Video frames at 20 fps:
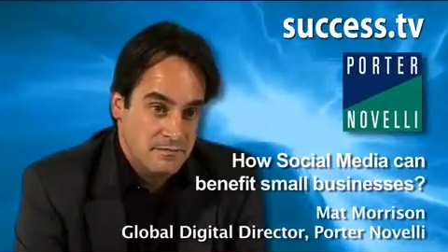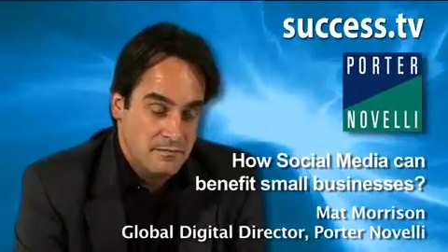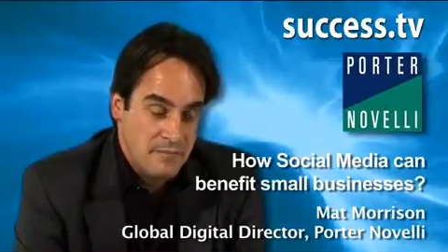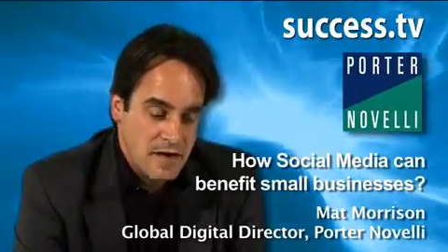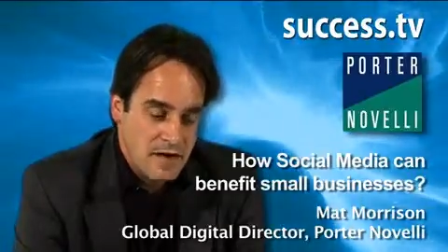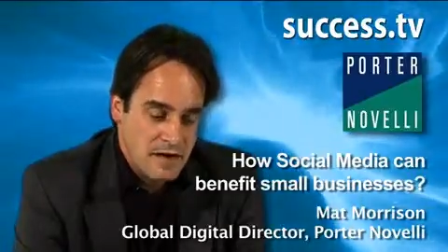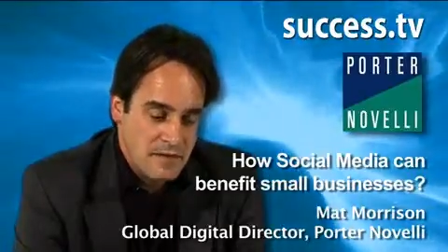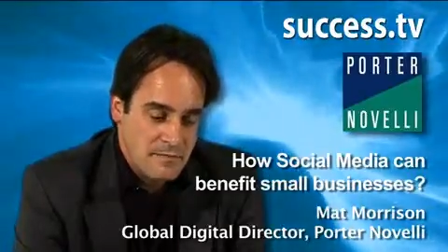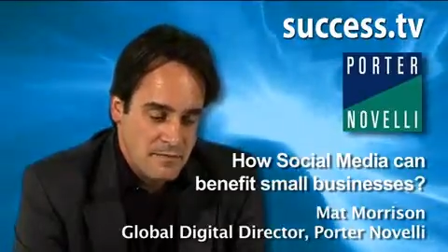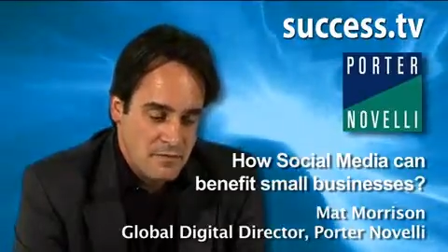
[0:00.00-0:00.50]

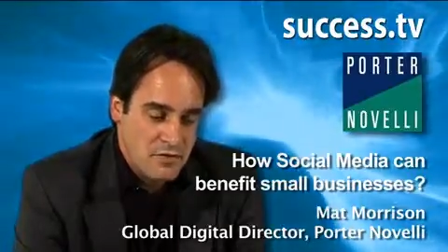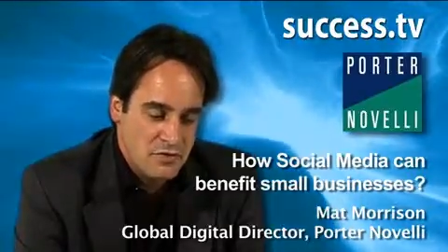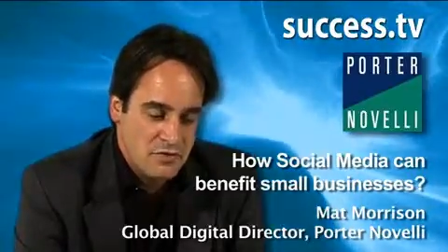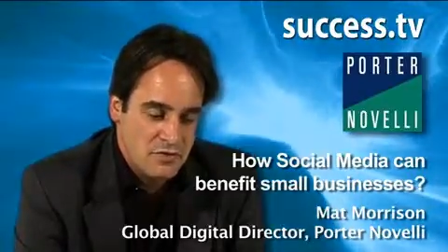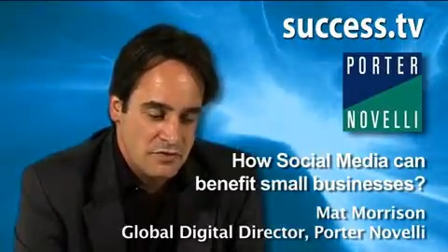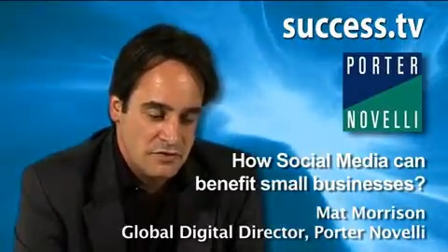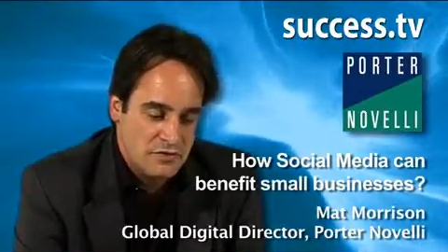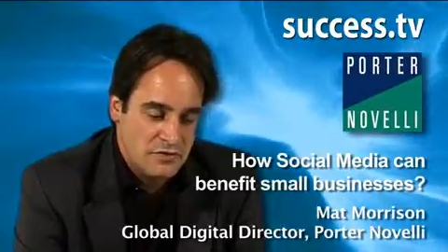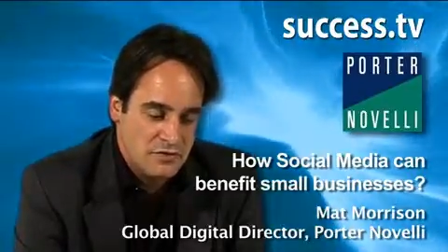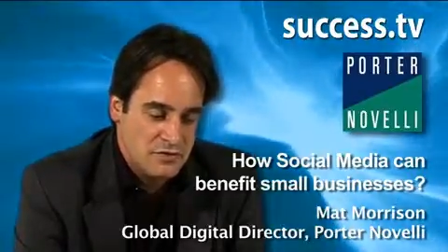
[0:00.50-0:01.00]
the
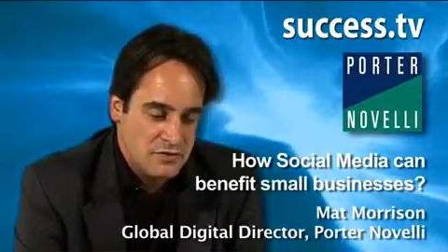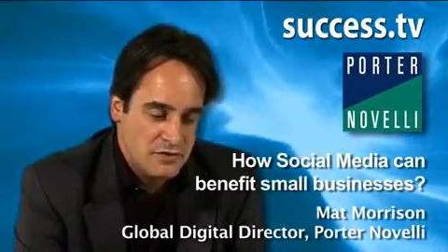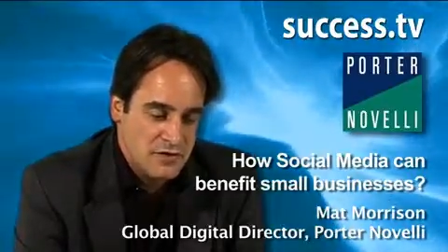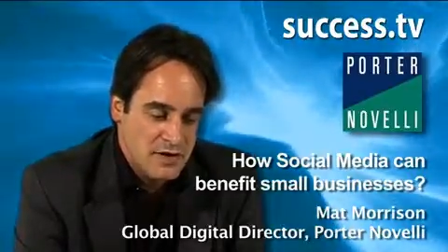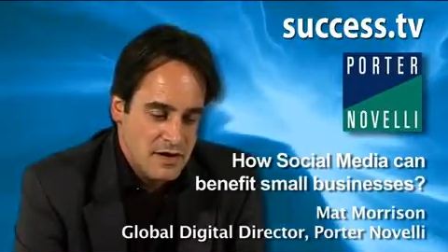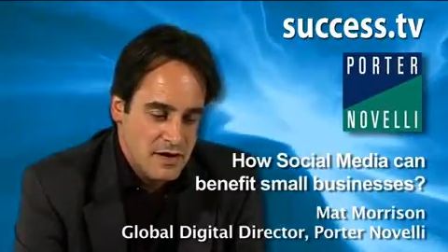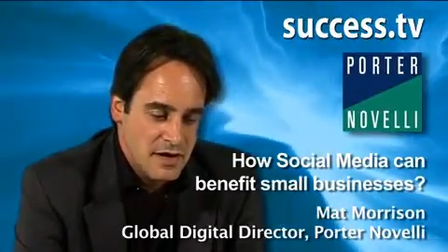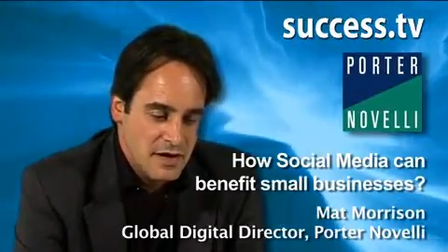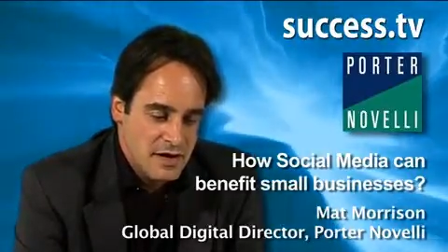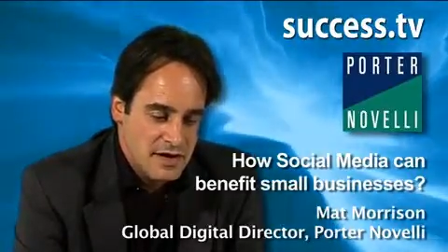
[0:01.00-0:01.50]
important thing to do
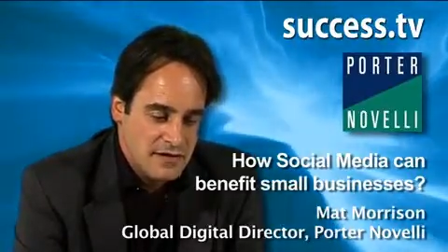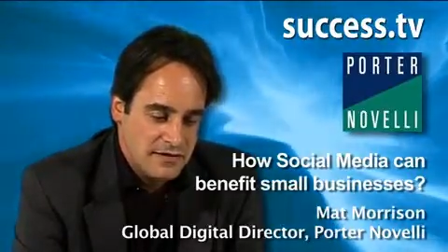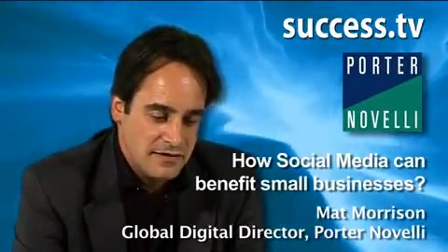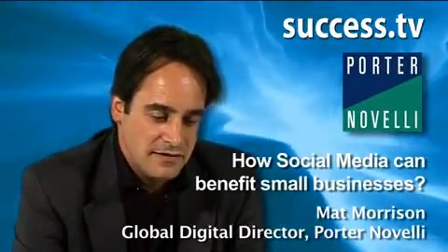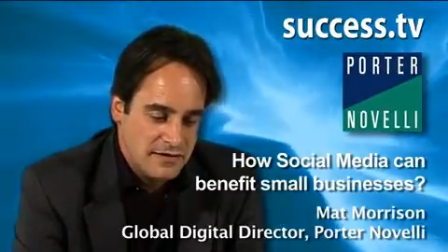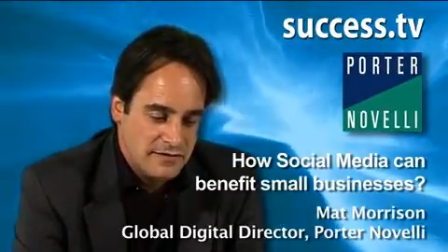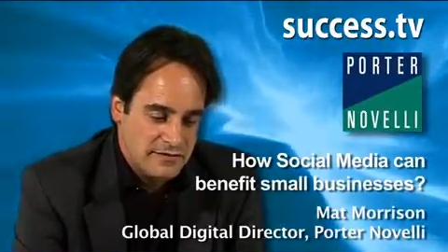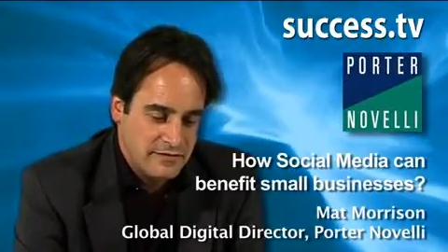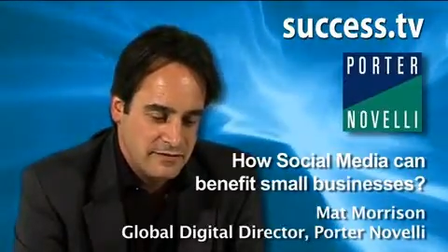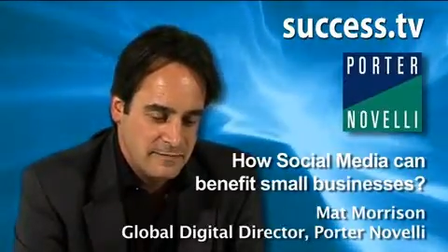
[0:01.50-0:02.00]
is
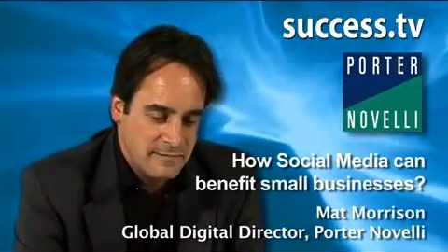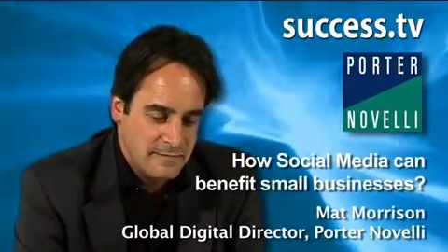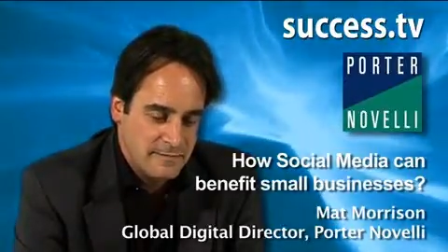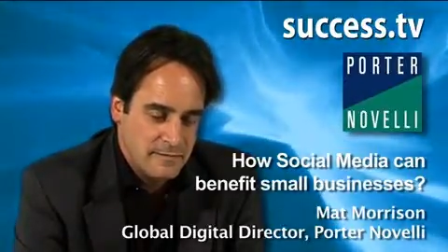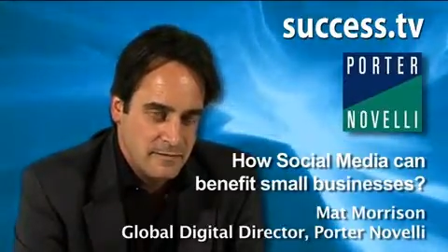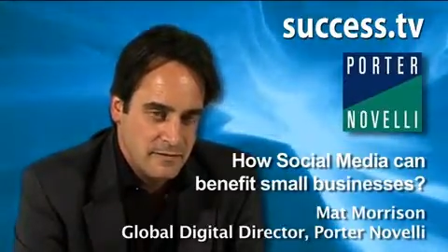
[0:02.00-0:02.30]
listen.